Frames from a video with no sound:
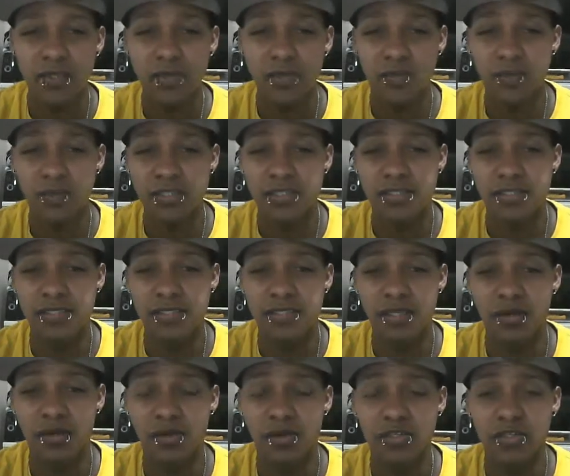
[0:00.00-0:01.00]
Which,
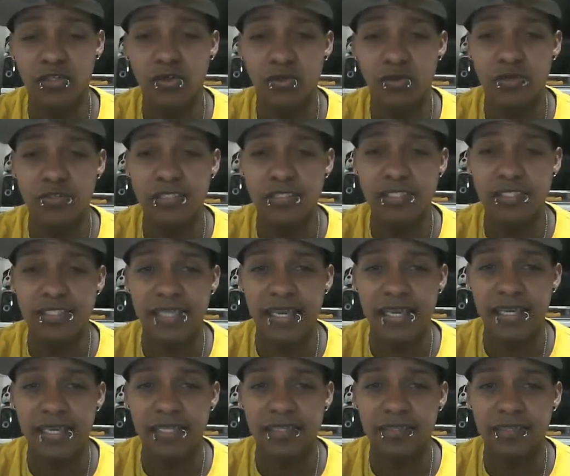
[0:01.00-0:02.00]
on the course is
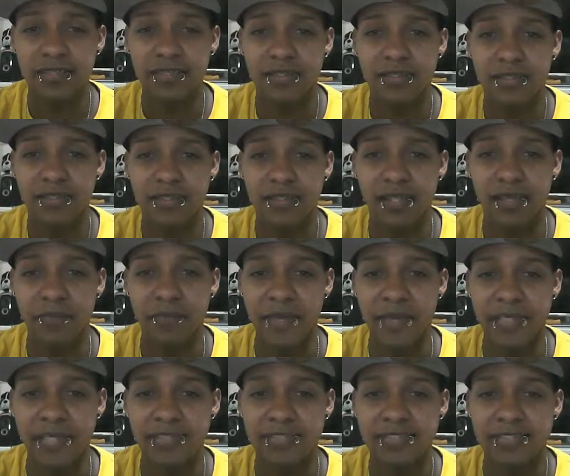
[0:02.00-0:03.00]
like, it
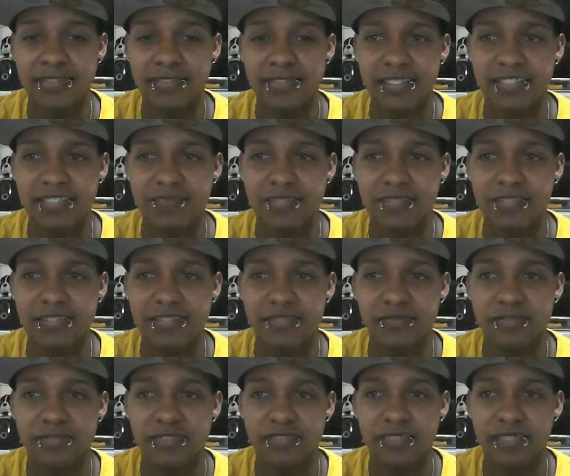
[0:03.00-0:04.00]
makes sense because
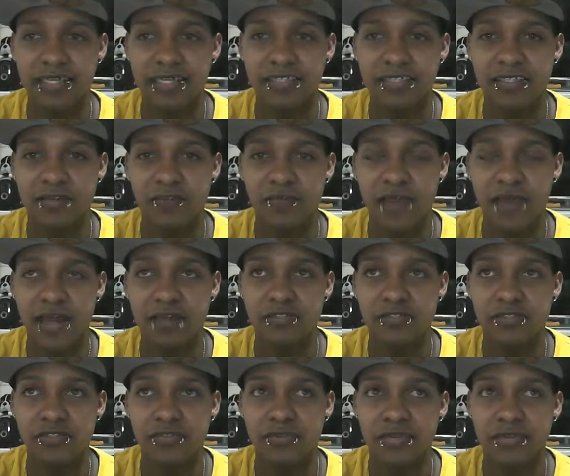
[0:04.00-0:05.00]
there's nothing
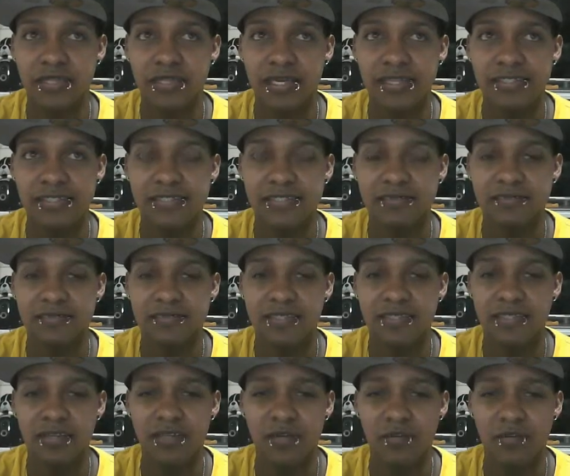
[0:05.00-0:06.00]
around you, and like it's,
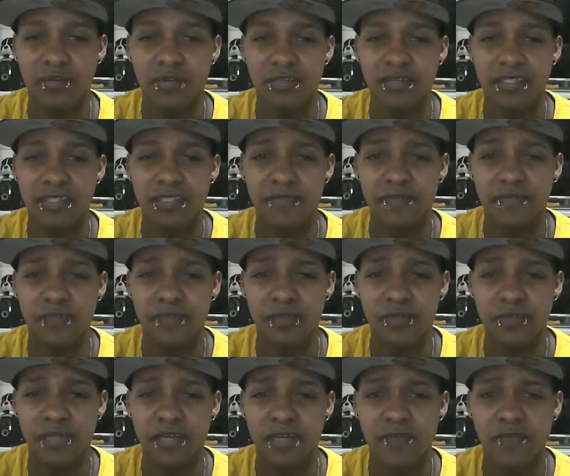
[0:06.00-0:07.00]
clear
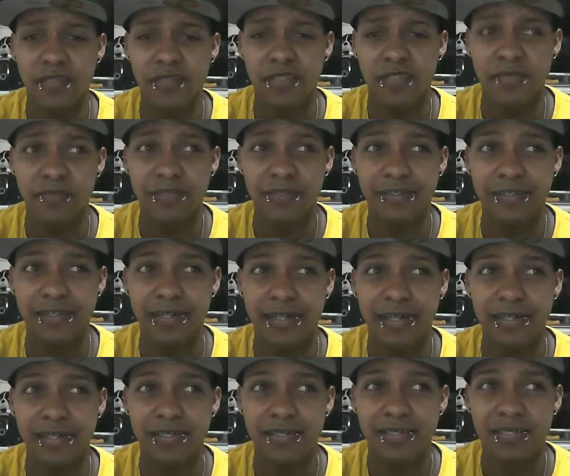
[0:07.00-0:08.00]
view and everything. But
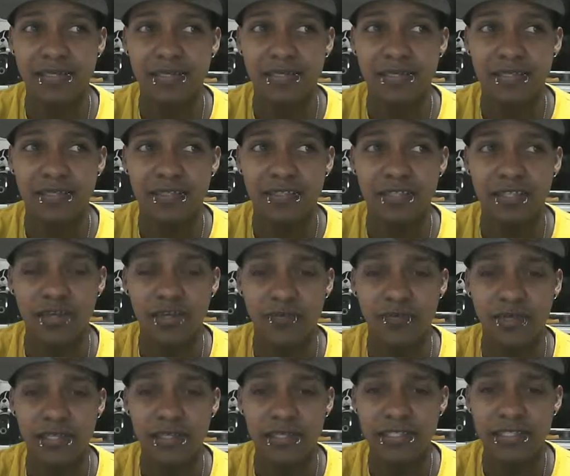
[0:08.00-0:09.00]
like,
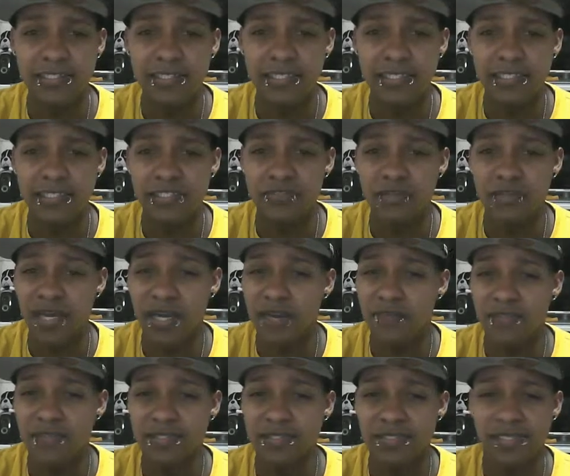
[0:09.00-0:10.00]
realistically
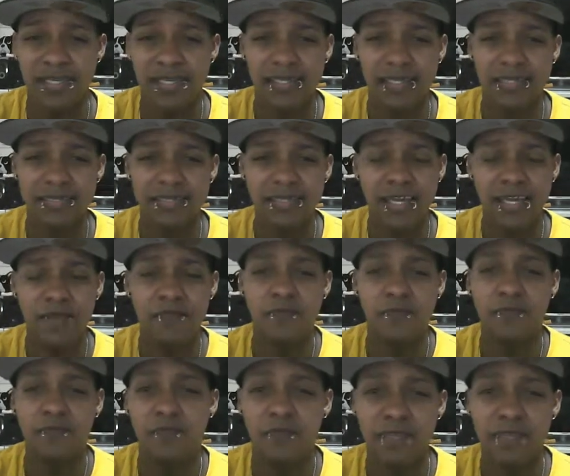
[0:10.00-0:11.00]
driving is like, it's not
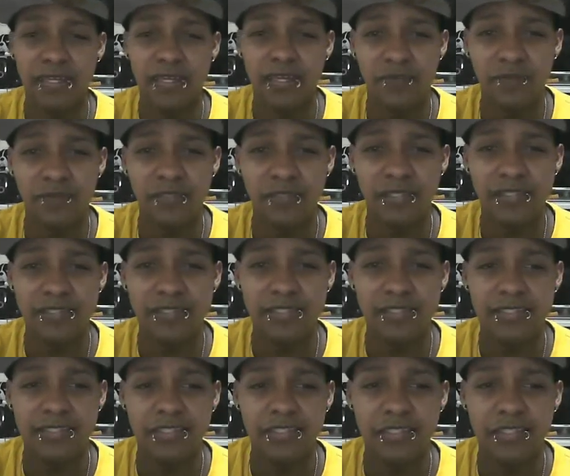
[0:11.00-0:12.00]
like a
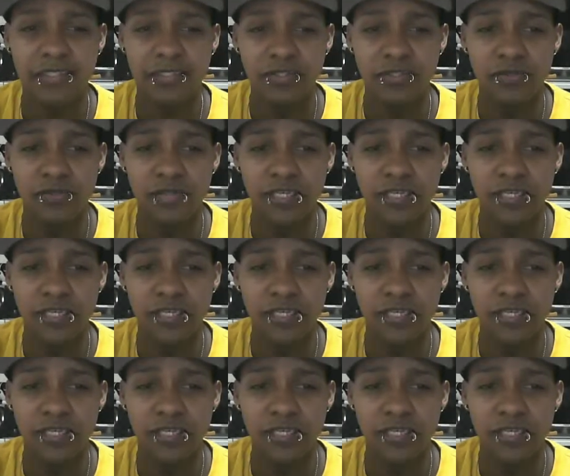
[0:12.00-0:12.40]
realistic thing to do.